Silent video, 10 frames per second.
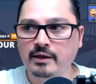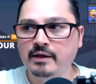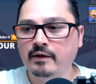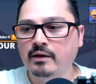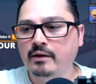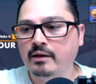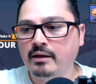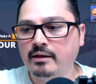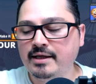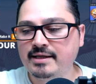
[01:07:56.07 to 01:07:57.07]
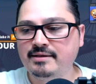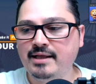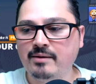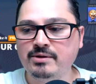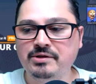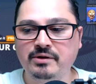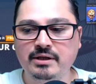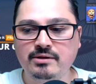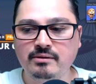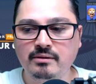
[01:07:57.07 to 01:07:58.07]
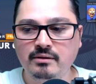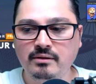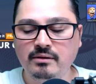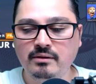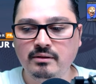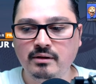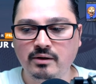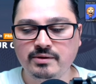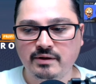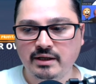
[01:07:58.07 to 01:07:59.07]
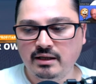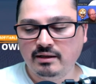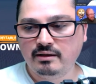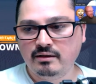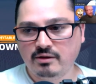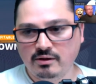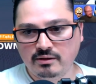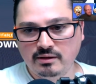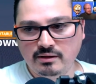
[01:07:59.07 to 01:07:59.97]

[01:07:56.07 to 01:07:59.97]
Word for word: um, Yesterday I was I talking. To... Oh, sorry. Go on.